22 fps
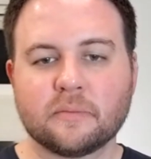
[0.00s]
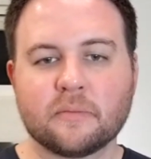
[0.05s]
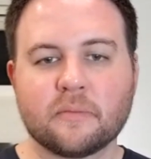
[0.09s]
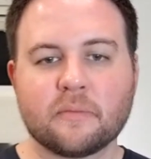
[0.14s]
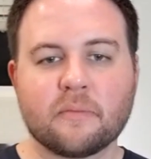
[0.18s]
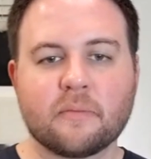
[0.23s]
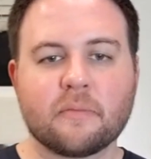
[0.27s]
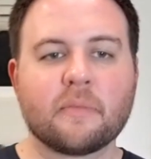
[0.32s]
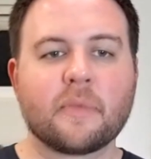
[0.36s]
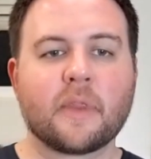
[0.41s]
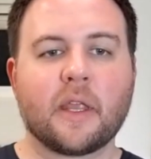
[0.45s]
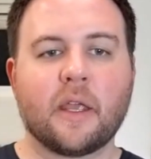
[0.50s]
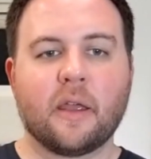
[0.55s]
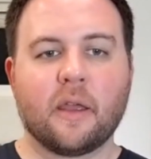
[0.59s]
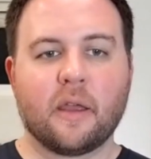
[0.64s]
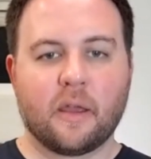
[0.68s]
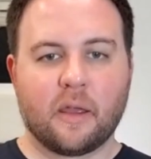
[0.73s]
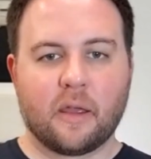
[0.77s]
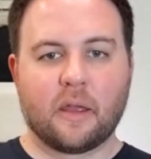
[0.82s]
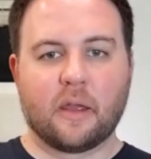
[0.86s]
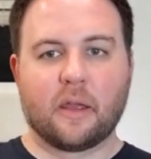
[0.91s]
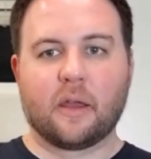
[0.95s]

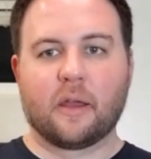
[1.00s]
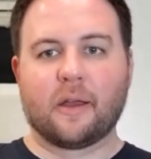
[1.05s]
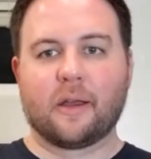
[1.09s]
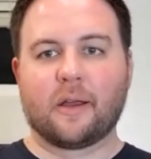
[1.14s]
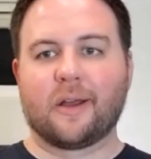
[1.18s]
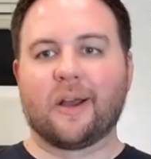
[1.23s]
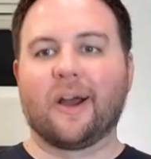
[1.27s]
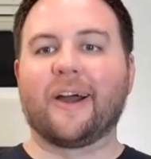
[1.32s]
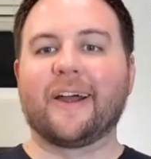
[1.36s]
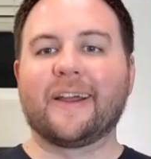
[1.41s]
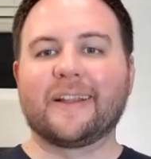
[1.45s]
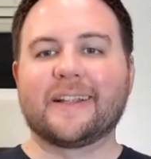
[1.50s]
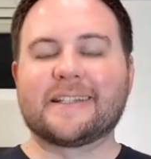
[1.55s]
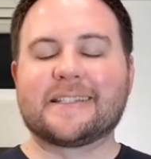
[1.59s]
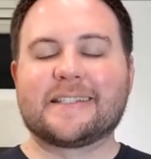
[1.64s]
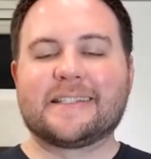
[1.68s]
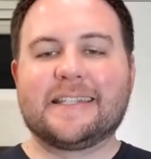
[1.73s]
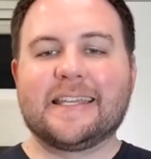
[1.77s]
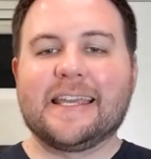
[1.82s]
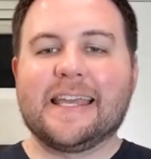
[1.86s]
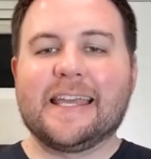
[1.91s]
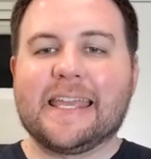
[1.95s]
All right, let's
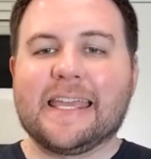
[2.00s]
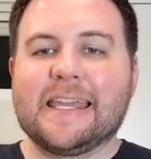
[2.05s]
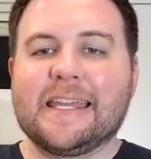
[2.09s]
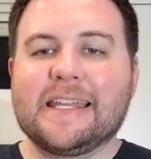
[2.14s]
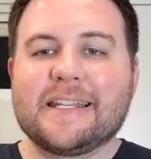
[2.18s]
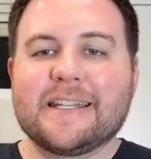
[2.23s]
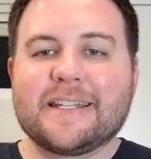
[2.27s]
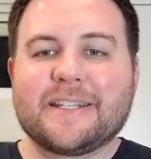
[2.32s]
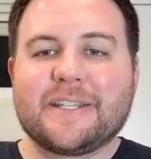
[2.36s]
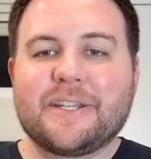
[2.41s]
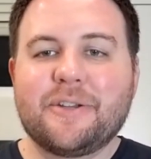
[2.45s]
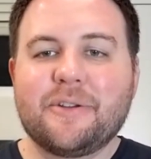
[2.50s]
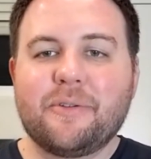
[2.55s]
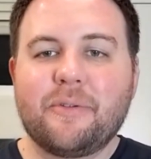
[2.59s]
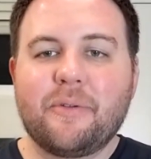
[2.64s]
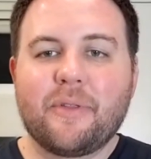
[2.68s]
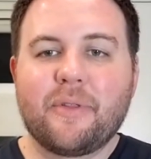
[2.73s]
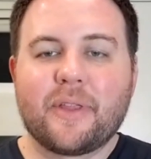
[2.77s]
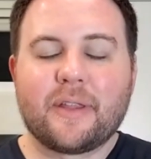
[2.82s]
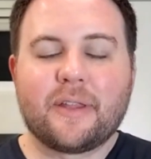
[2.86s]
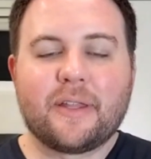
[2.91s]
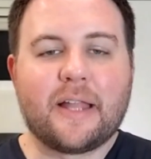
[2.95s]
dig
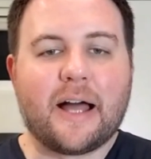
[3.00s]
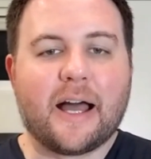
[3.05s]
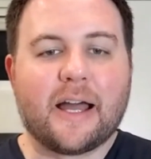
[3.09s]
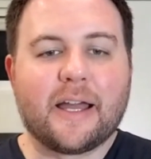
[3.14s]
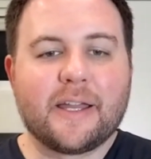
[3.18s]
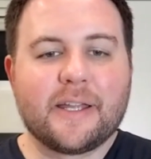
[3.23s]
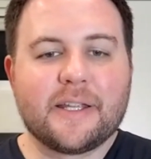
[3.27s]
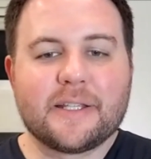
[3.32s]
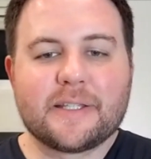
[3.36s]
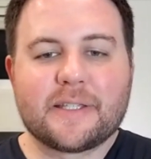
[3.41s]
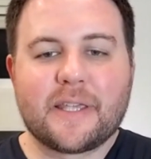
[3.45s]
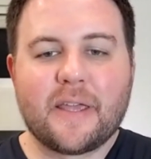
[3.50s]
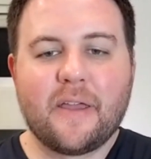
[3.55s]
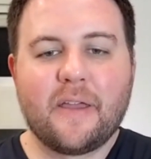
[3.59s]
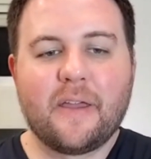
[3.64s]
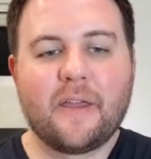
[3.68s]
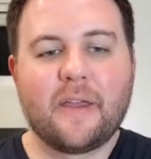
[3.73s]
into the lines.